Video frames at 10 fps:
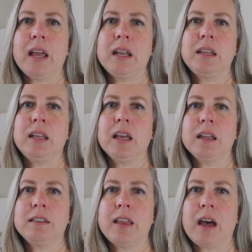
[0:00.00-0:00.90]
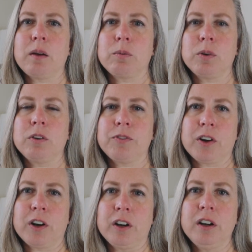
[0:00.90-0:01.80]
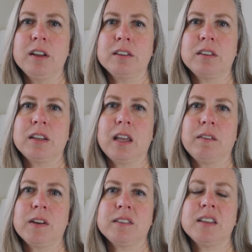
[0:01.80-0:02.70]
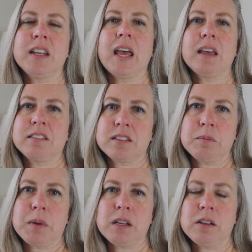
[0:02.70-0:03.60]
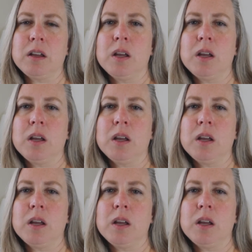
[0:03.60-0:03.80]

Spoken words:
and get that roofer to give us an estimate.